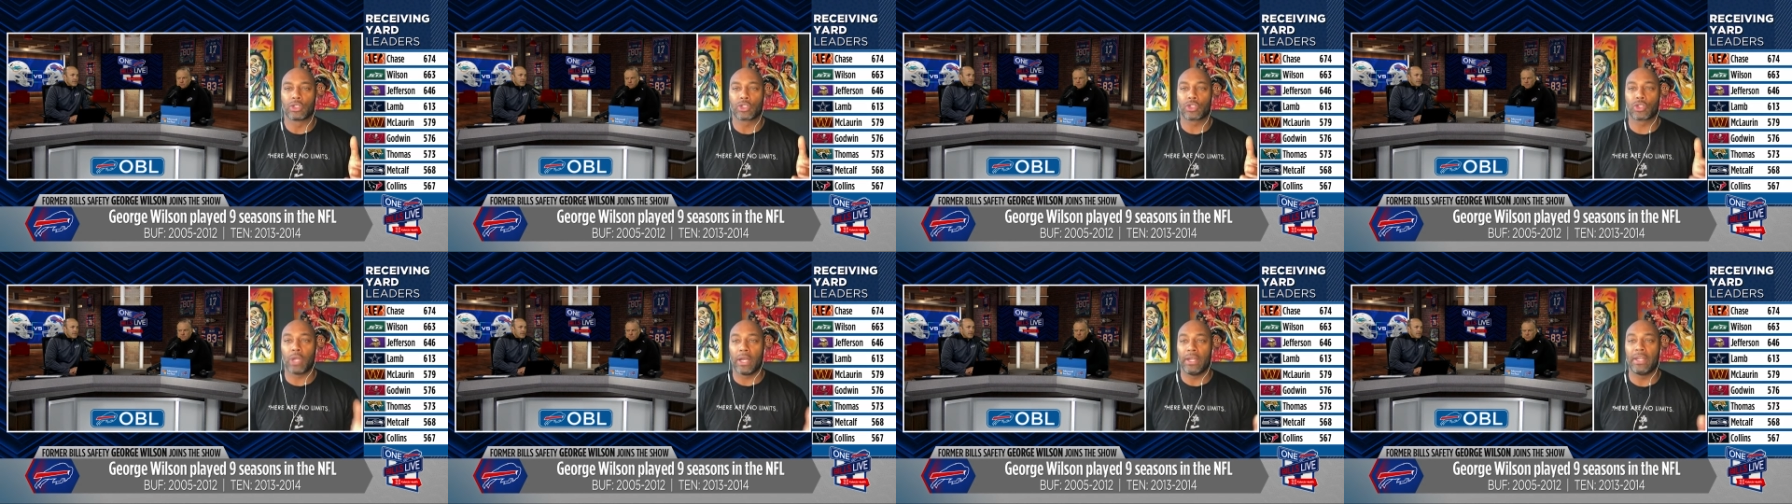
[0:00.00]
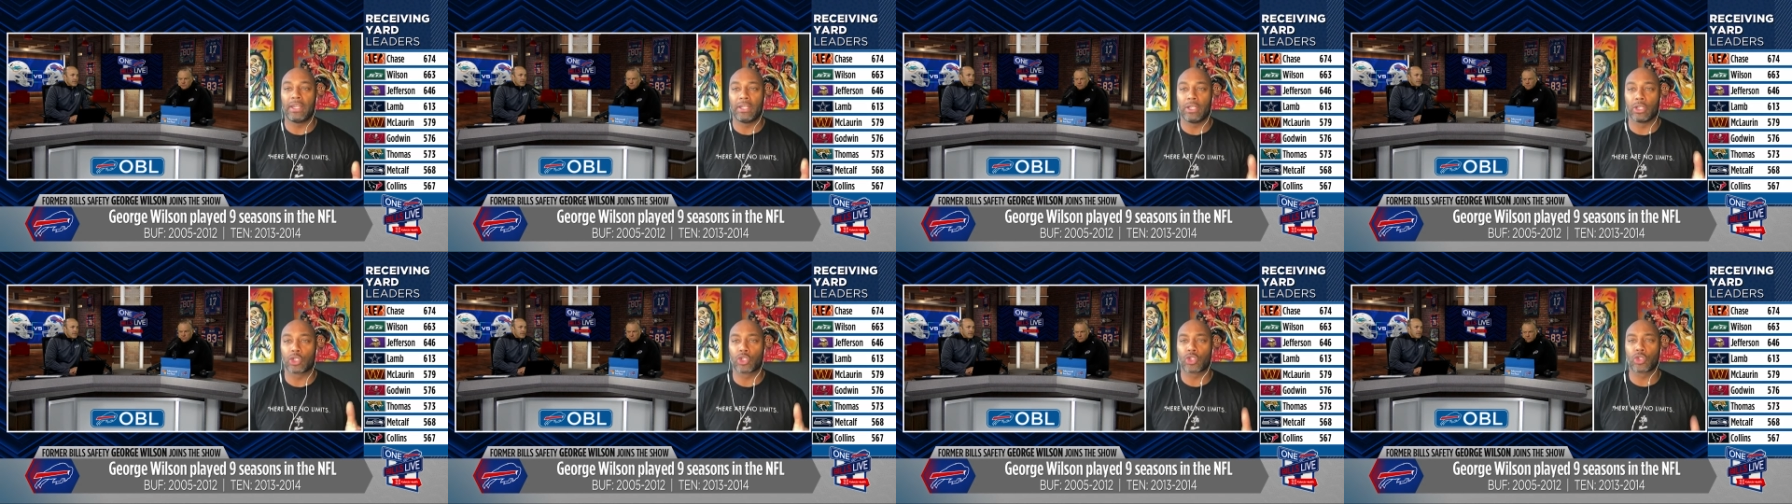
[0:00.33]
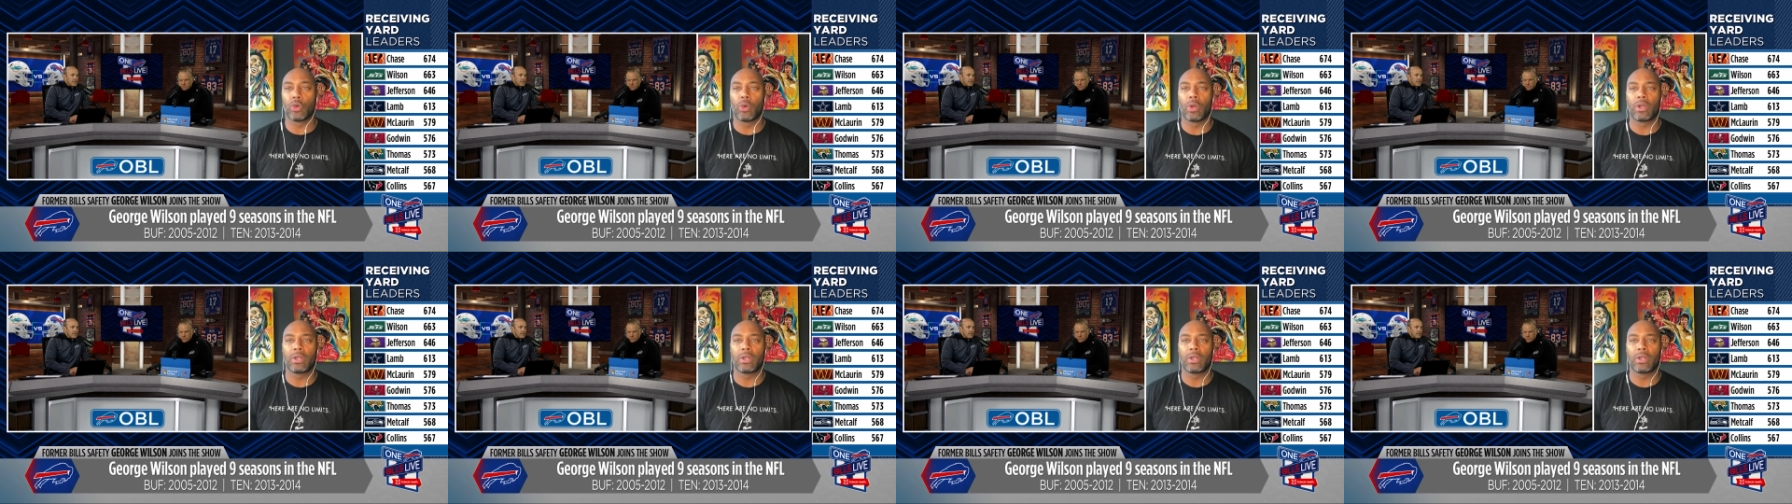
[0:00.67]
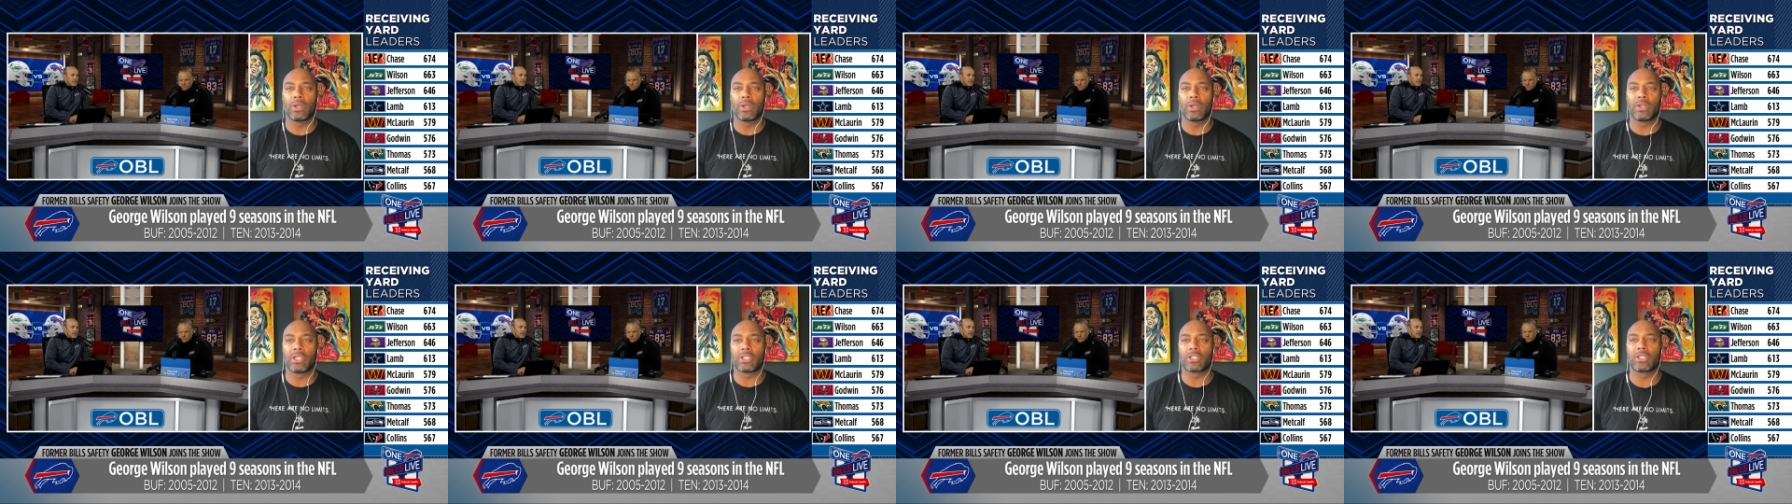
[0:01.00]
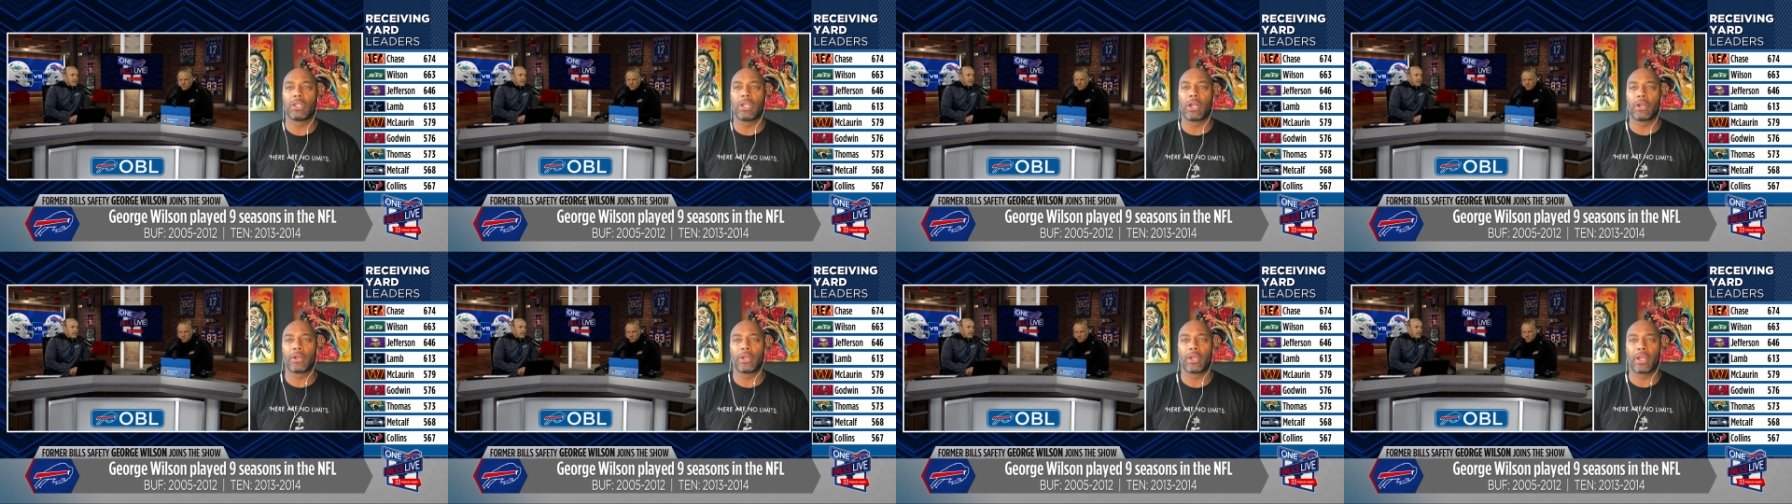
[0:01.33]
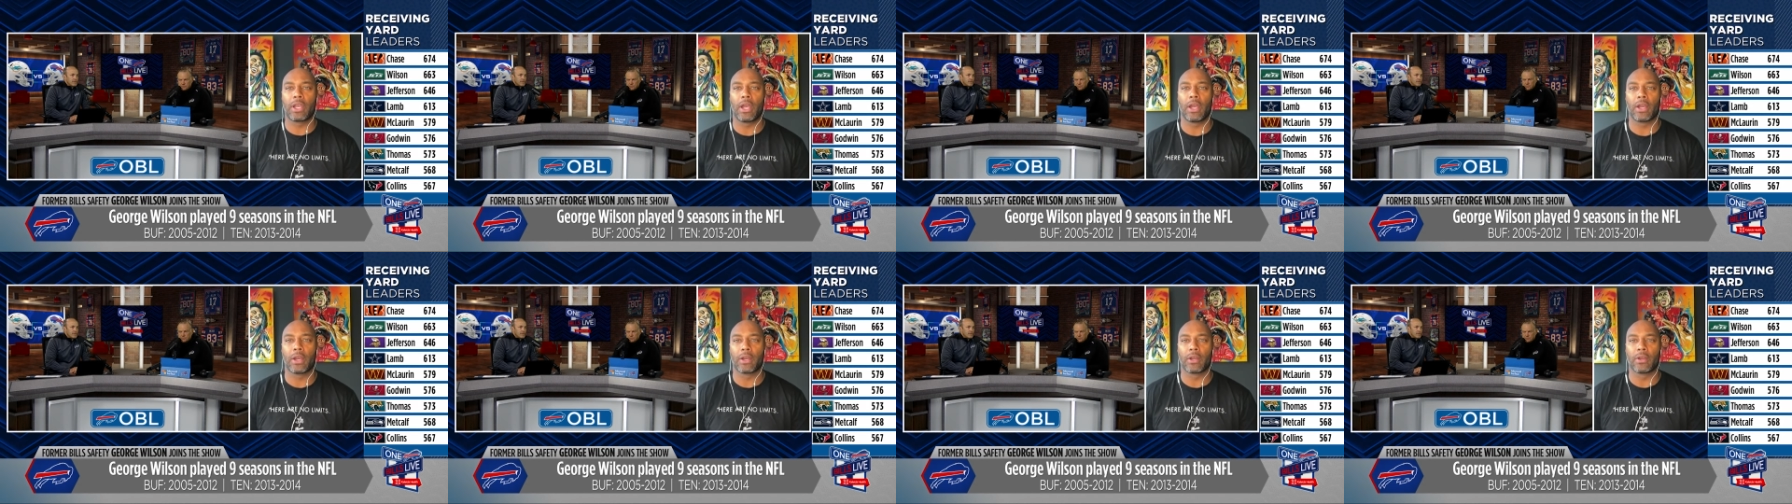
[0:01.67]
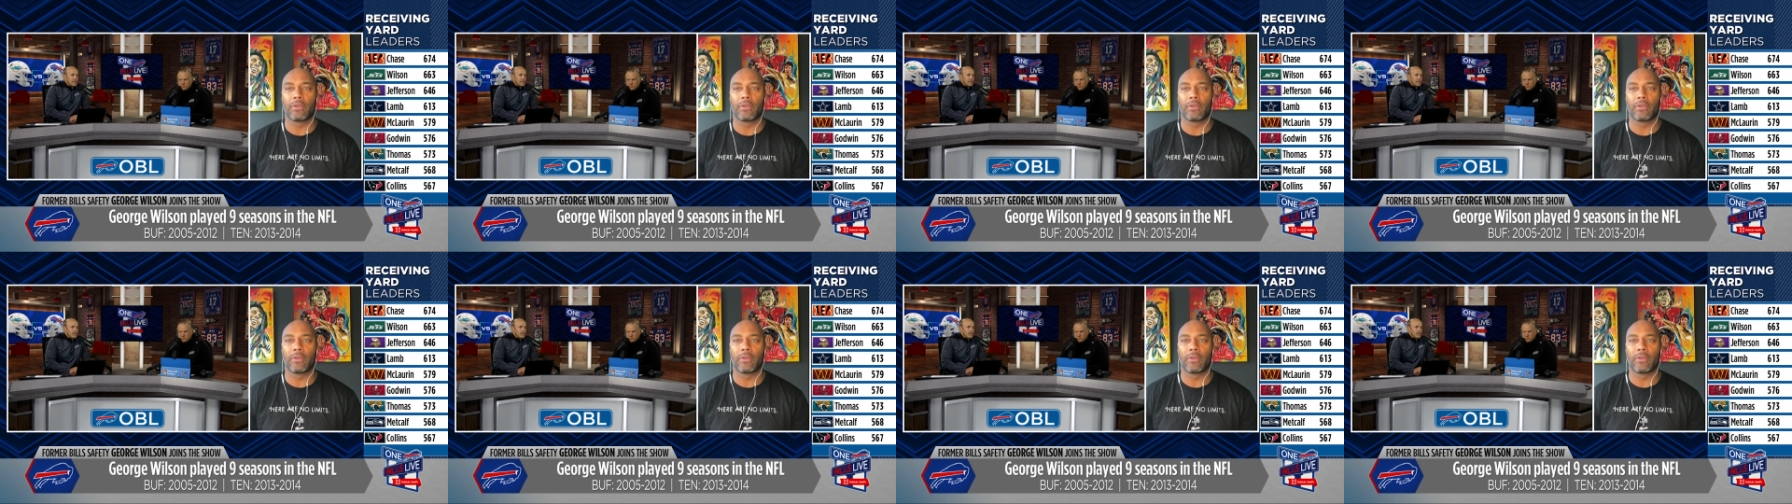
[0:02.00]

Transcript: I need to shorten this learning curve.